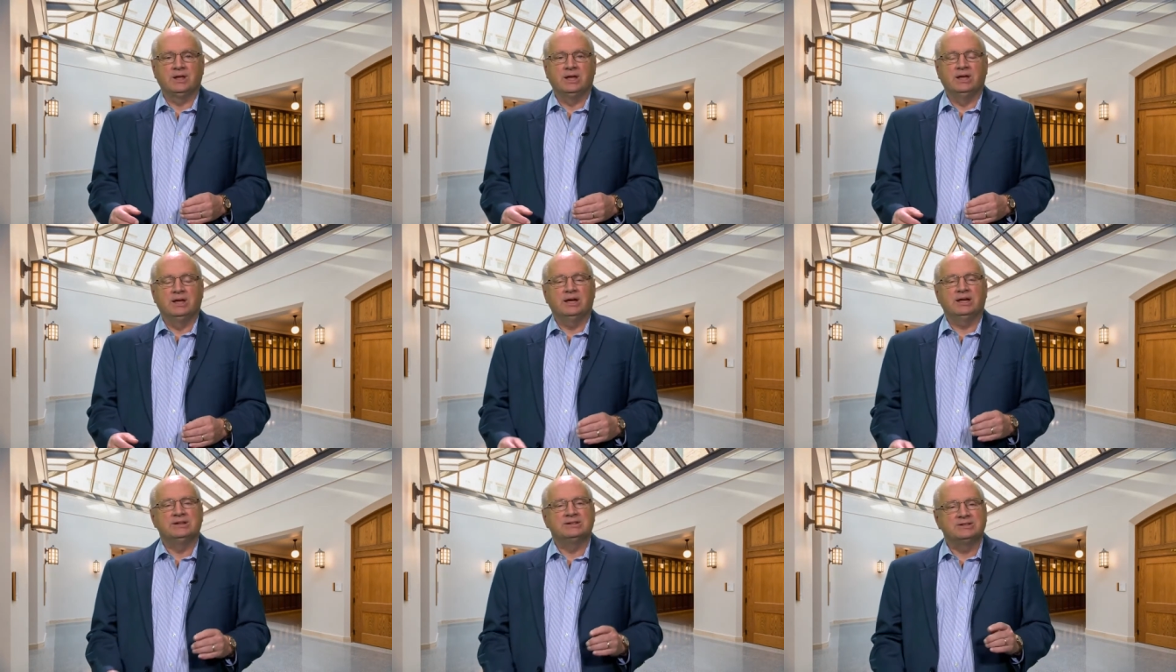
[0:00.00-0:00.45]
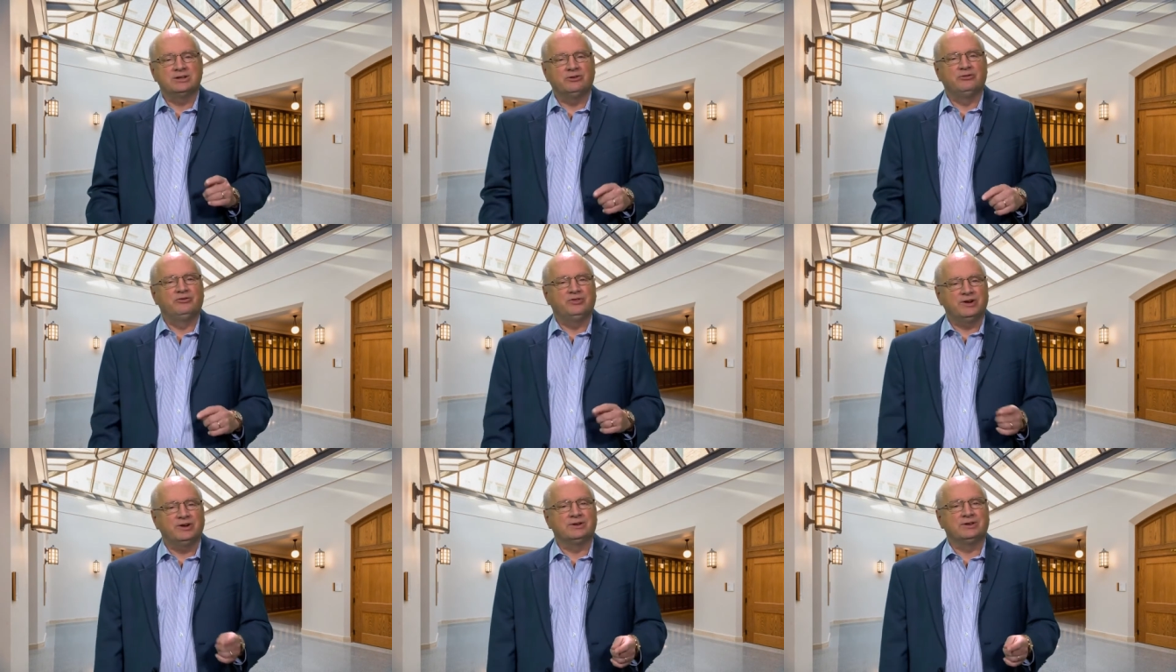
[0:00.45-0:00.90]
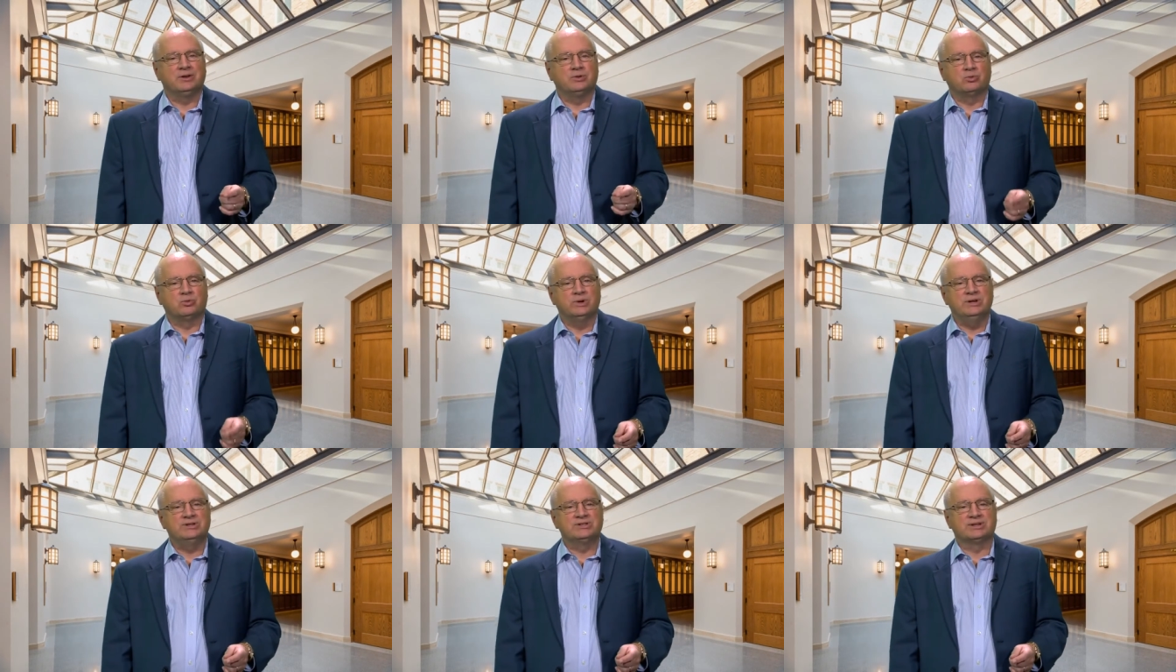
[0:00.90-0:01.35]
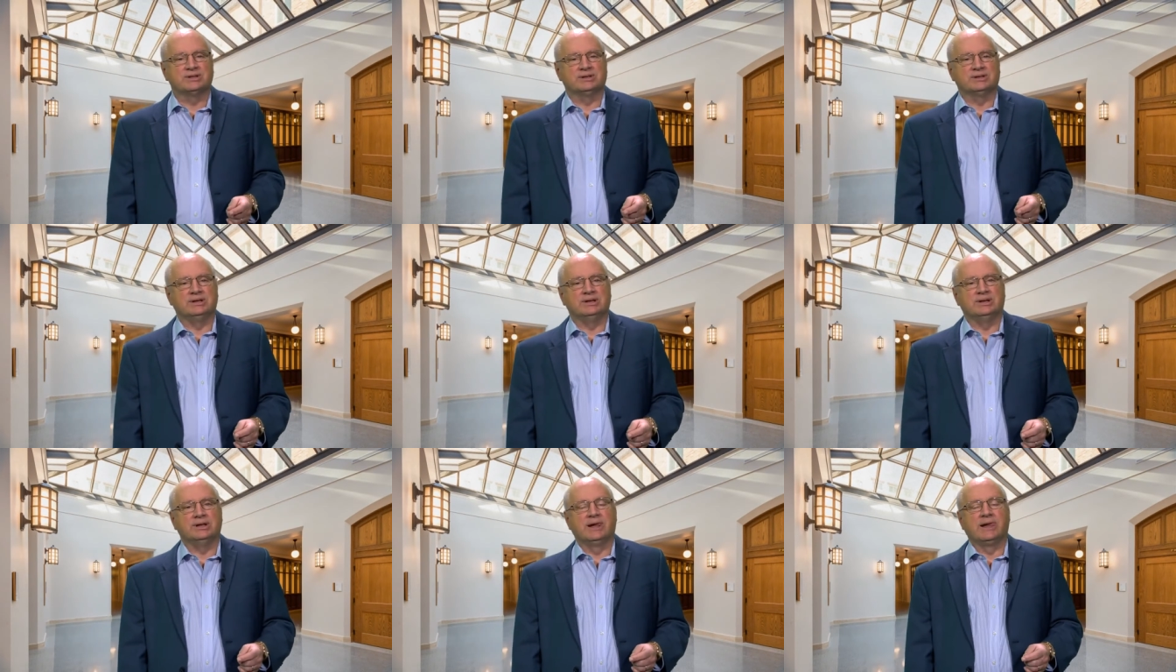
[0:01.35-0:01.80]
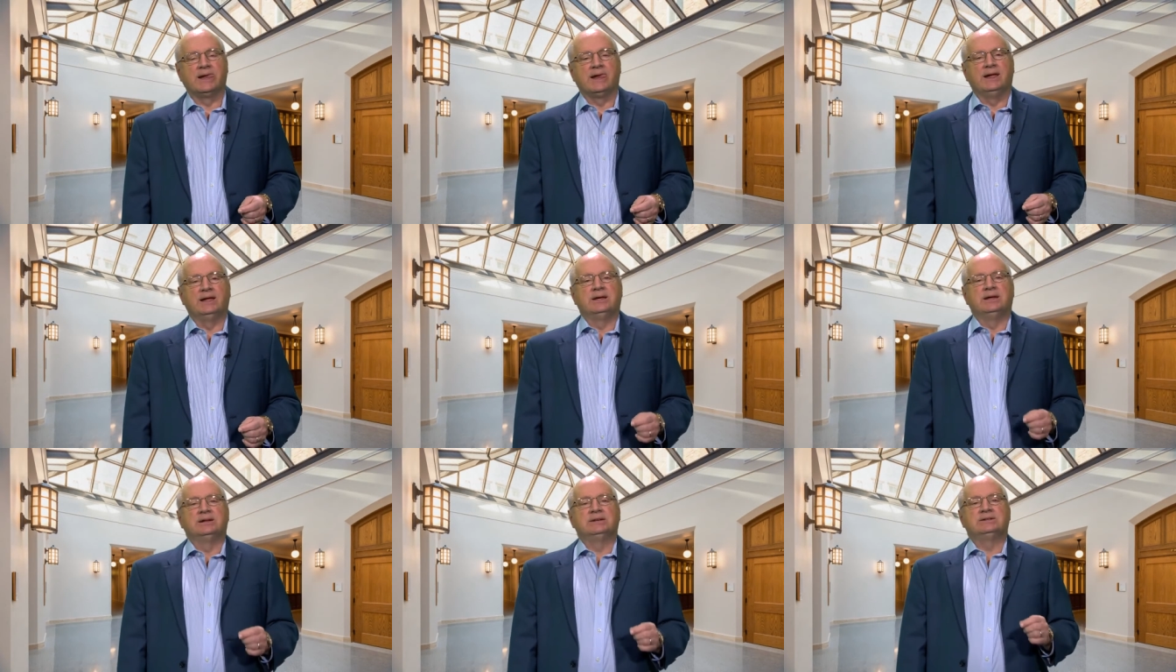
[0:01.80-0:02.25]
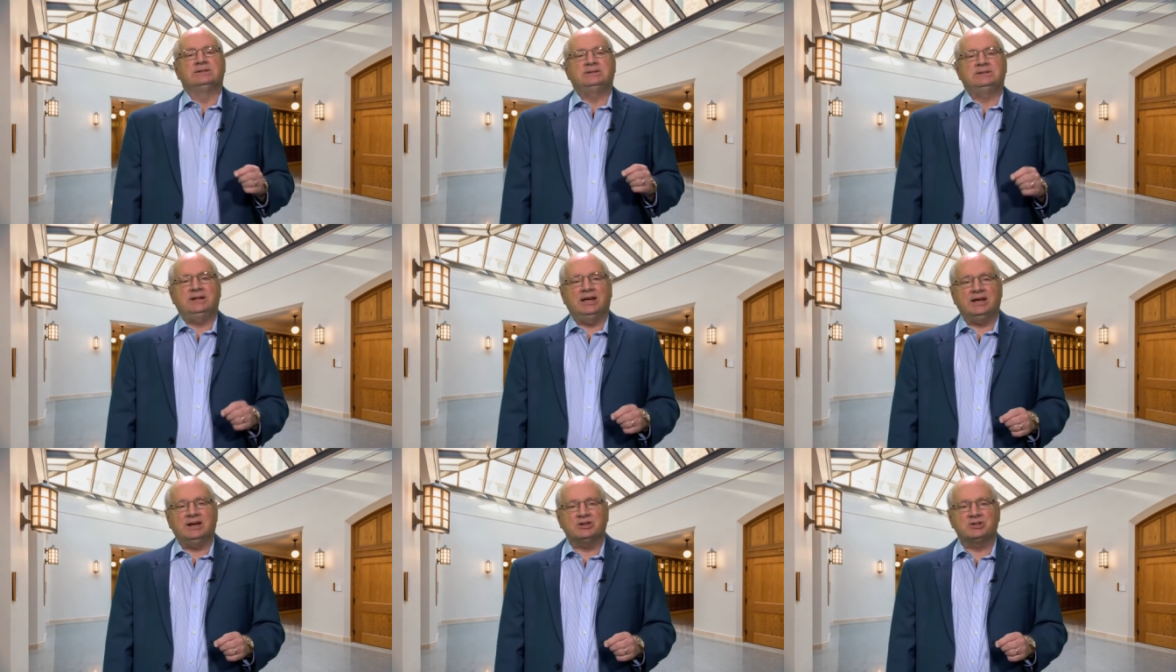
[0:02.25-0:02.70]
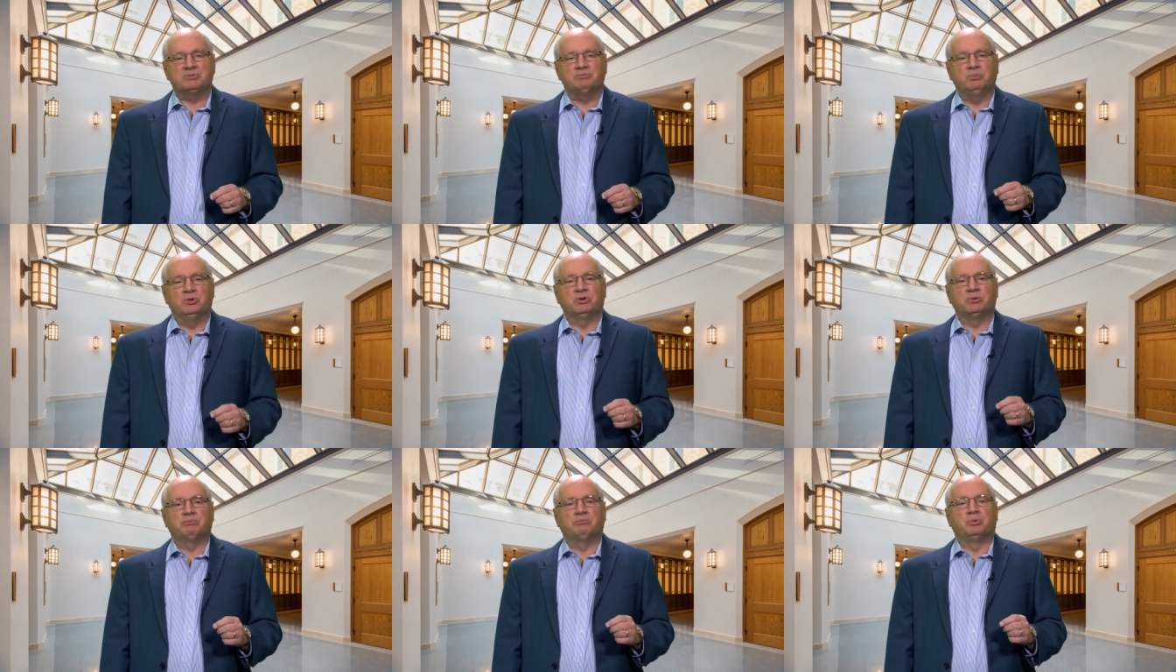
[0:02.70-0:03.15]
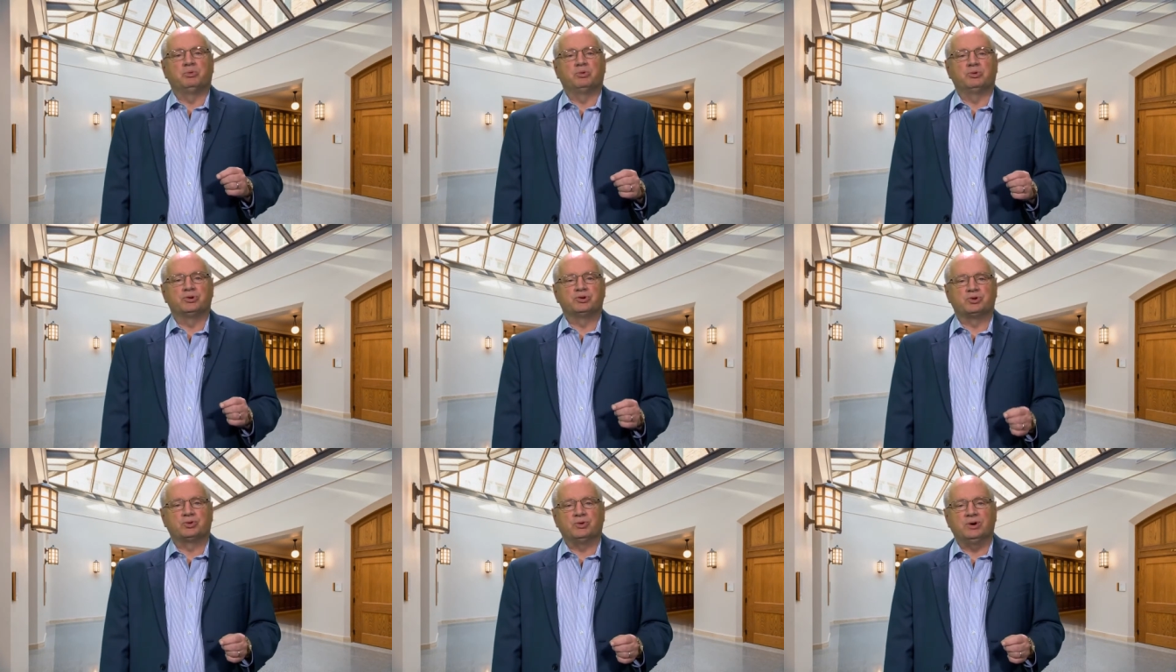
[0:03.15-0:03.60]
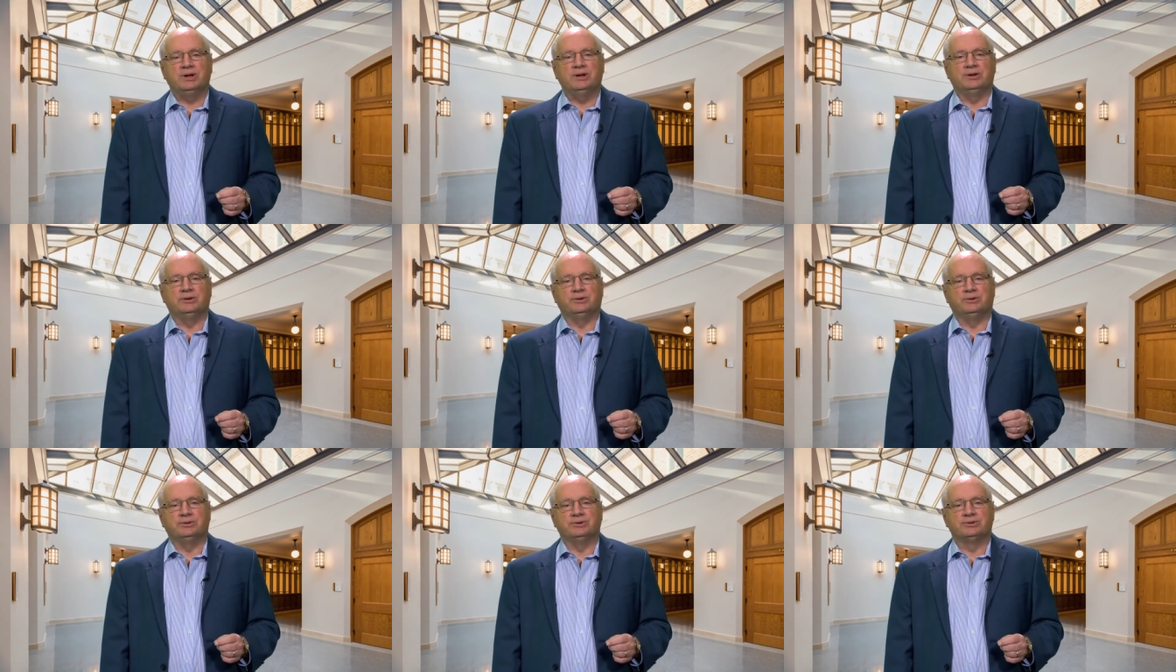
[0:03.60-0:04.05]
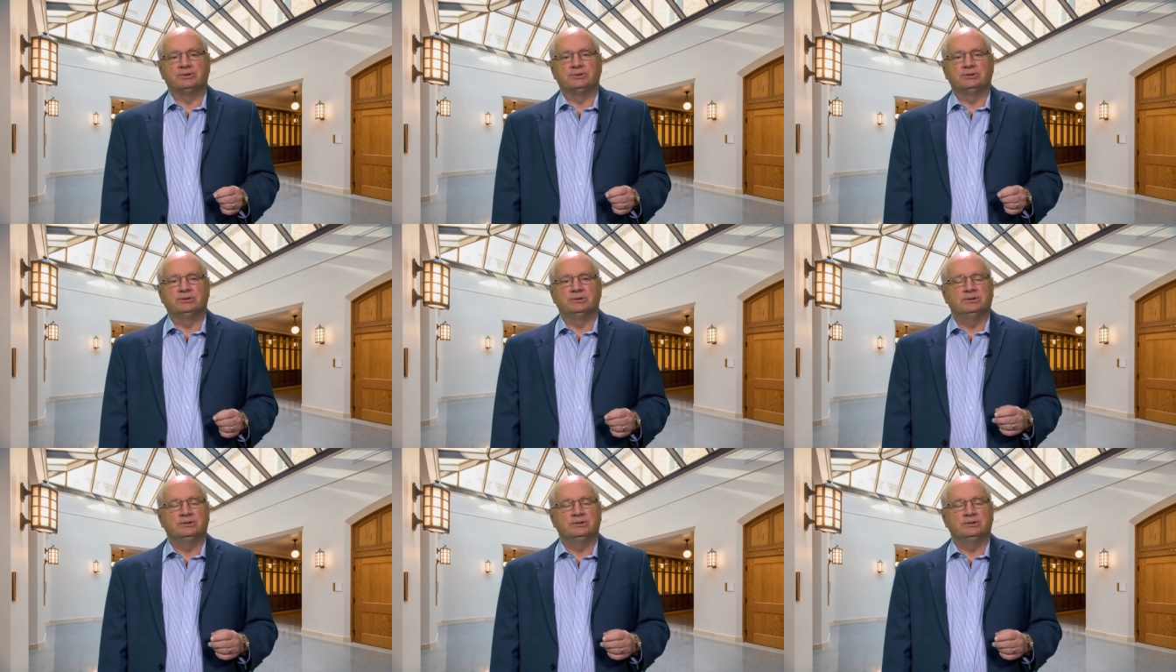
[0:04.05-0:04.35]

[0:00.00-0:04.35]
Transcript: Until fairly recently, textbook portrayals,